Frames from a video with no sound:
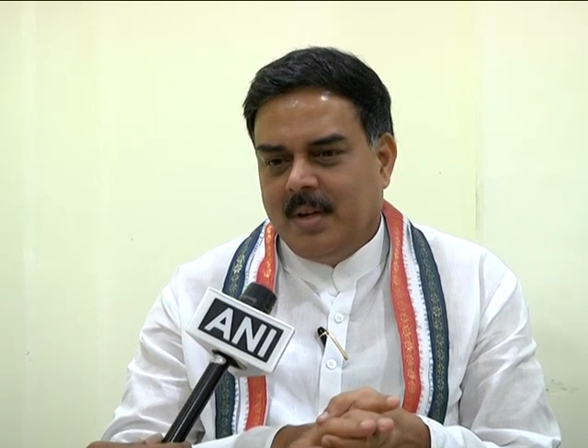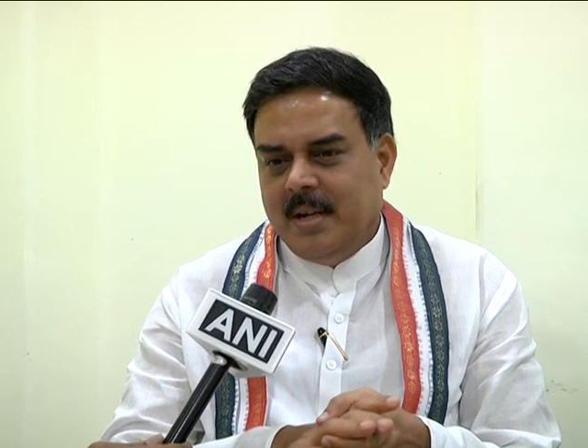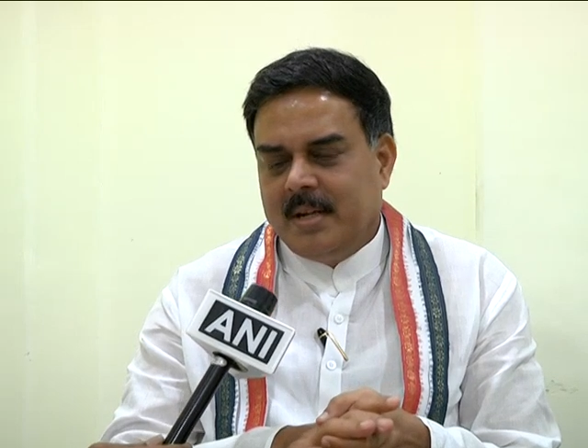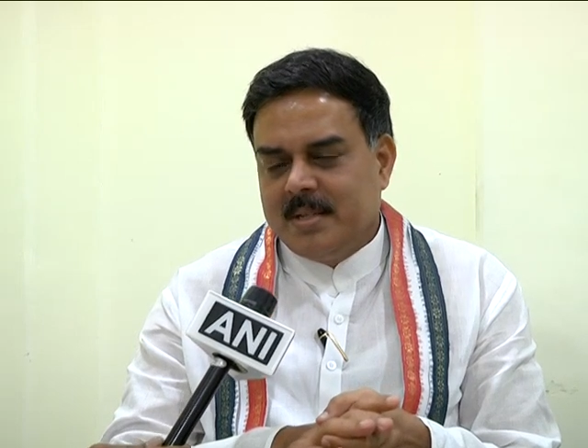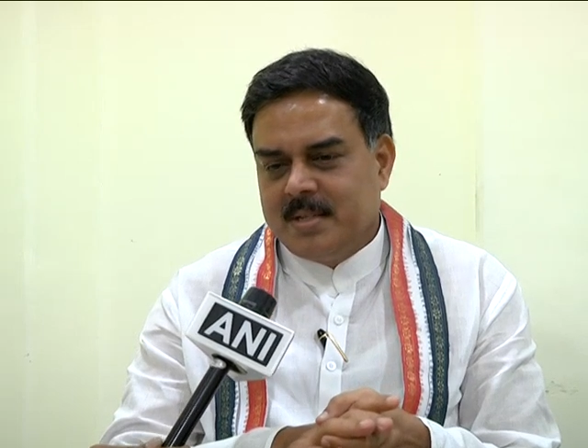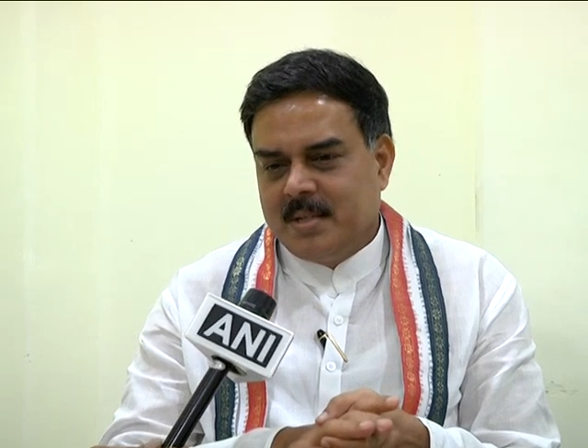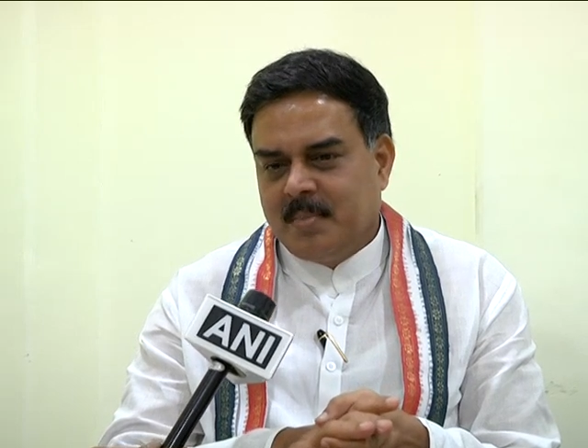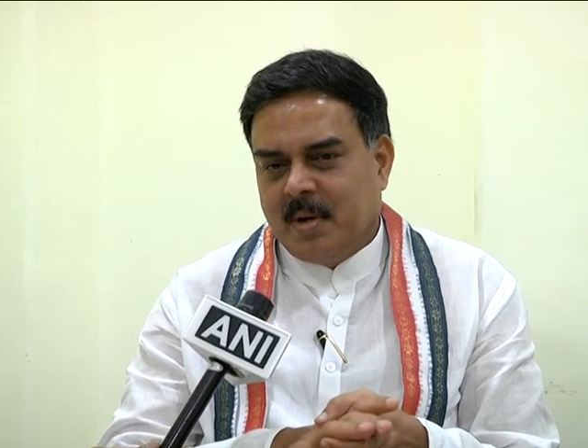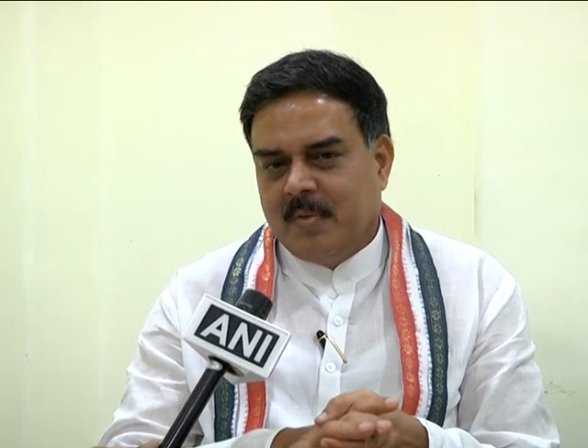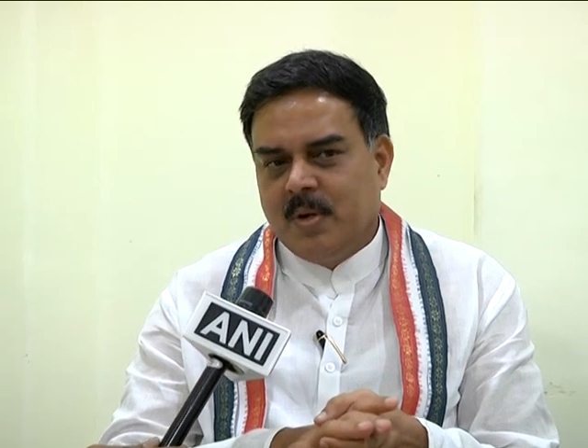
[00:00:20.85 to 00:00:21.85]
It is the
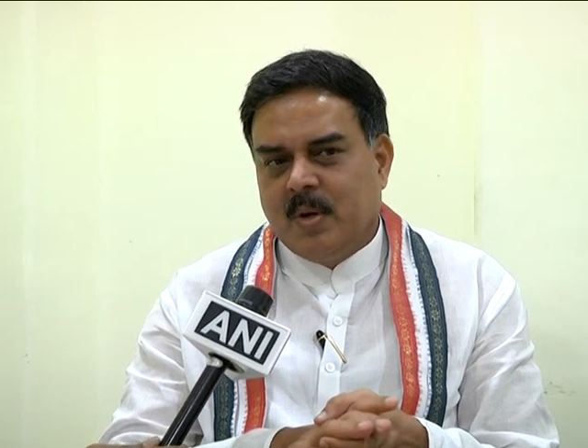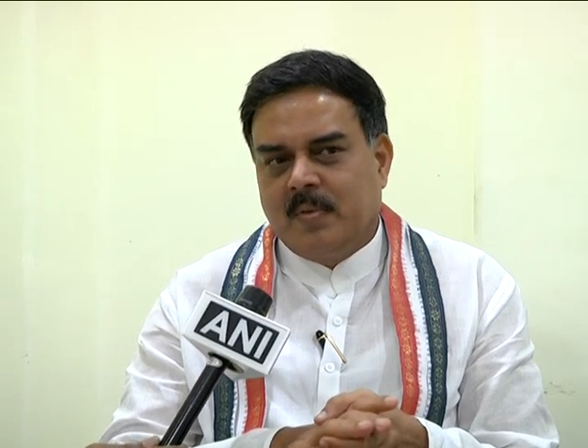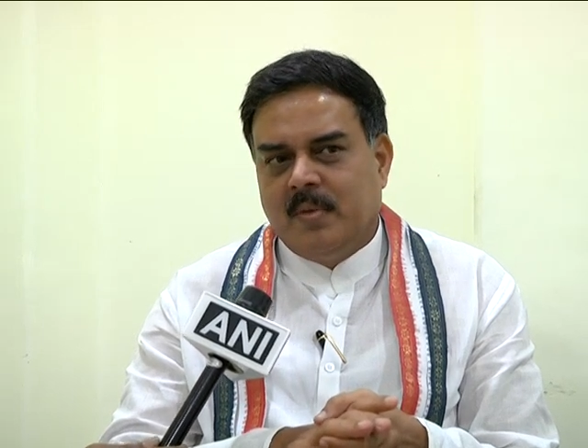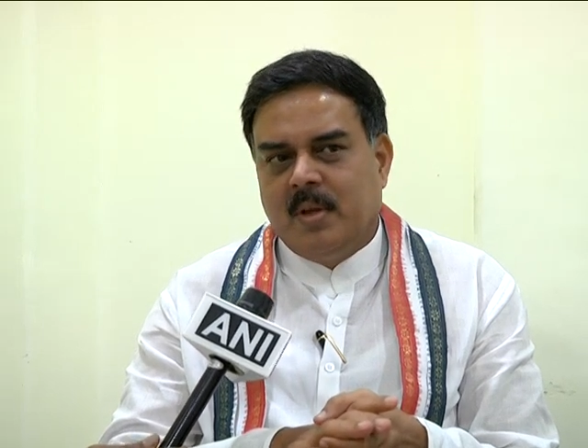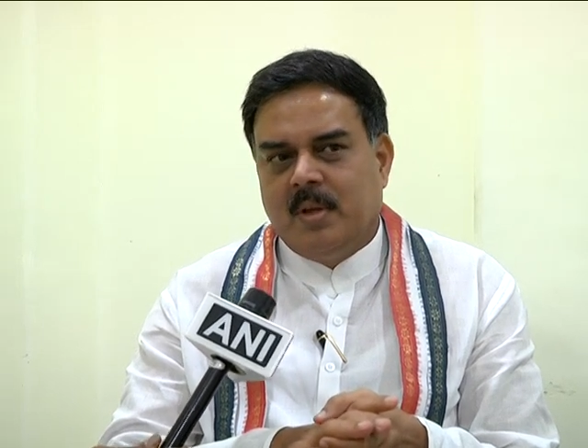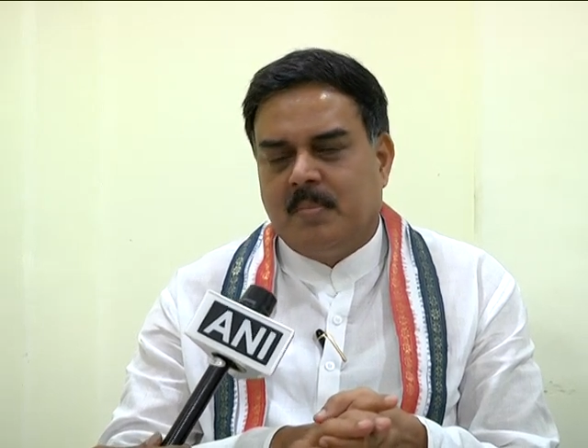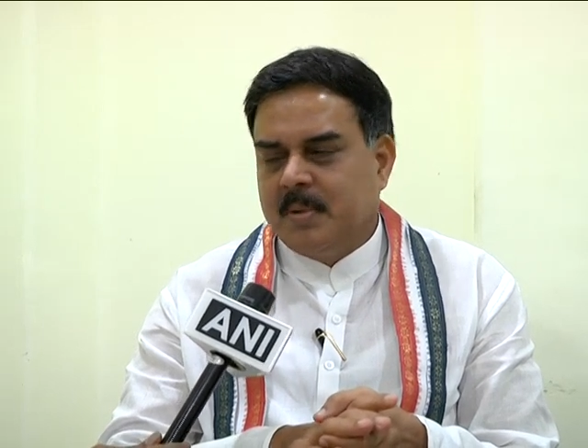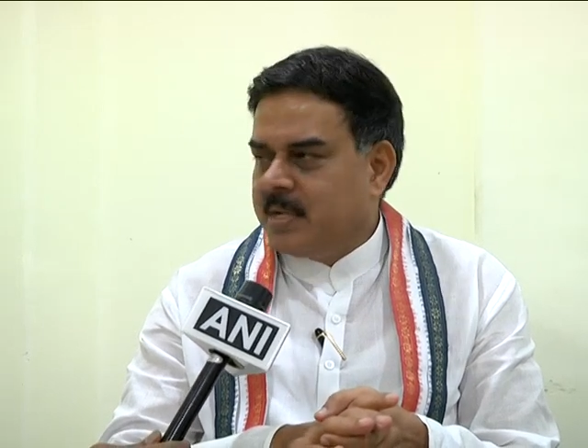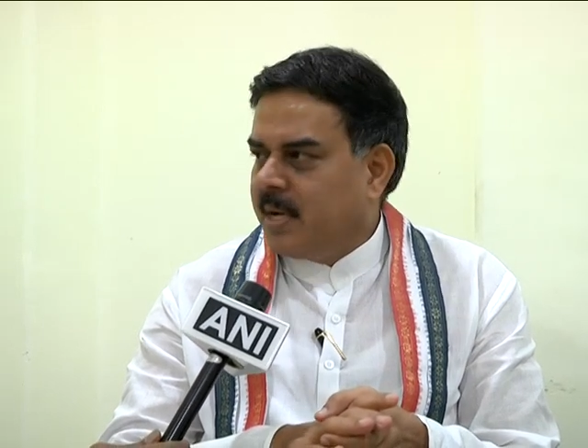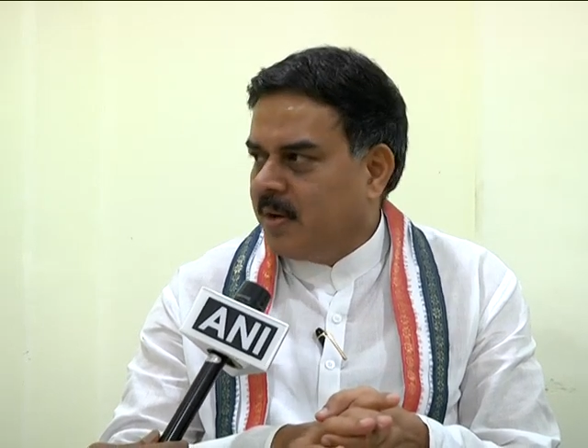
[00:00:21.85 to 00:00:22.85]
purview of the
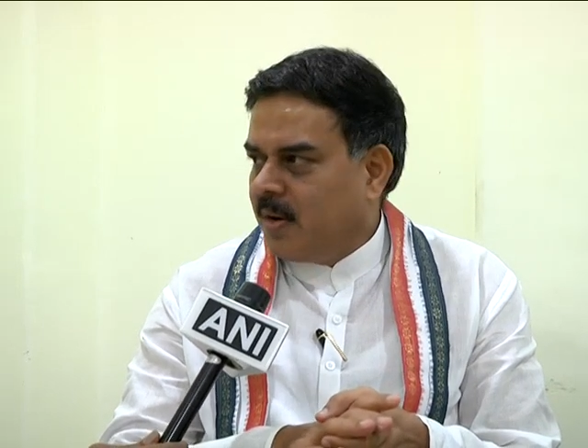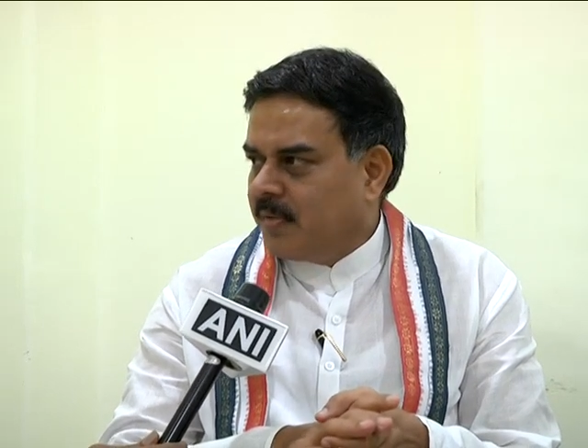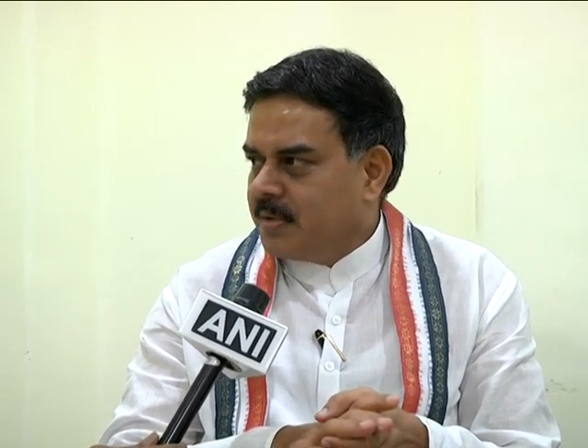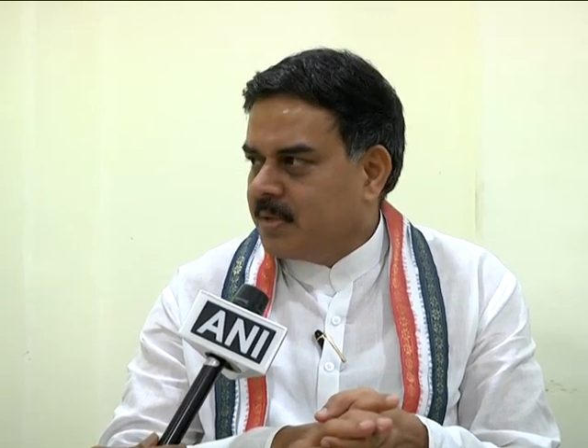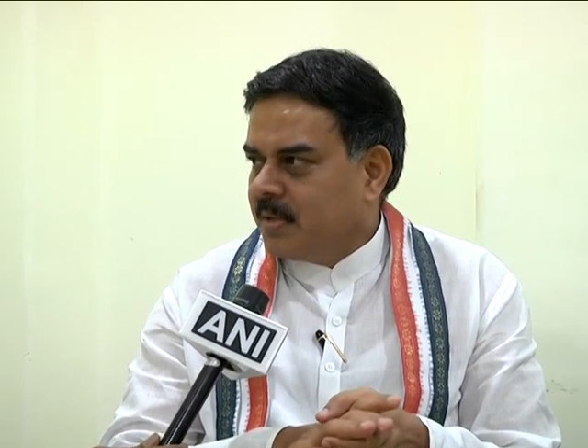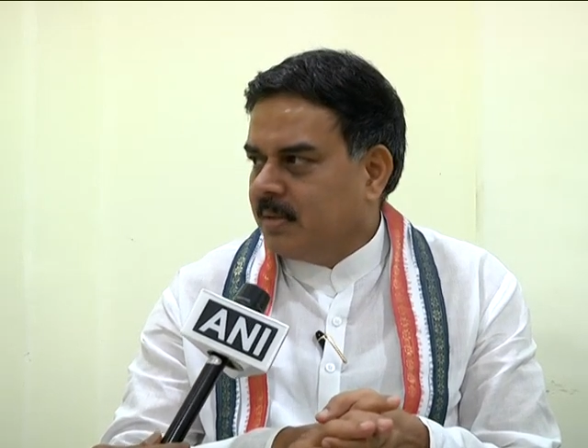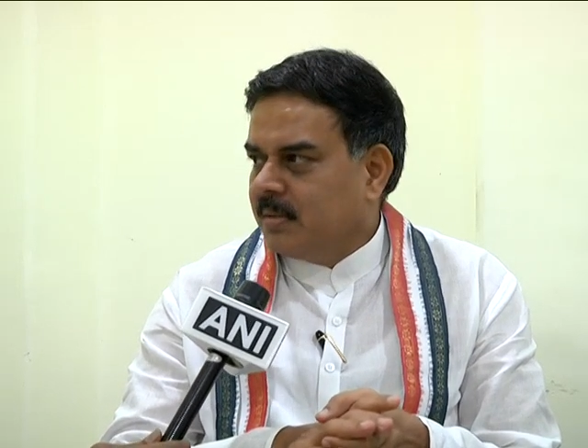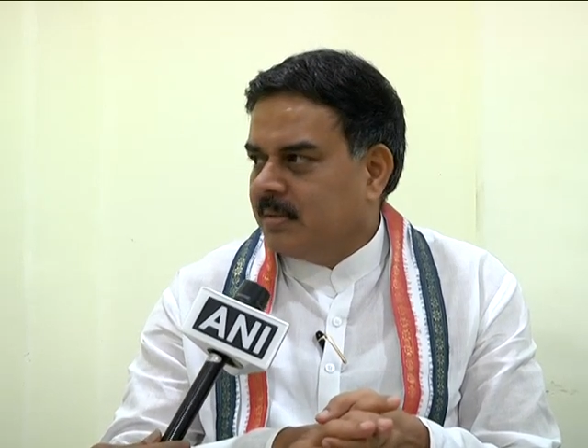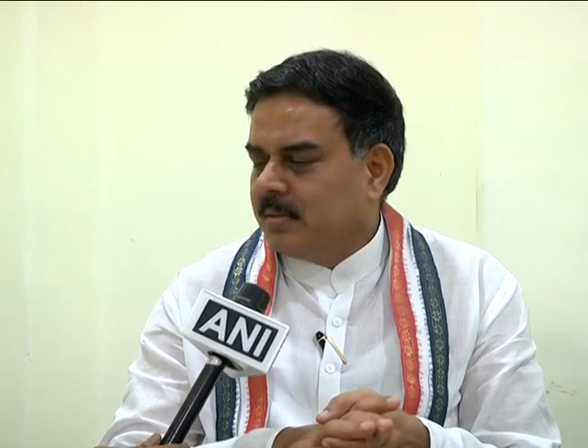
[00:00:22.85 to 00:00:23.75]
presiding officer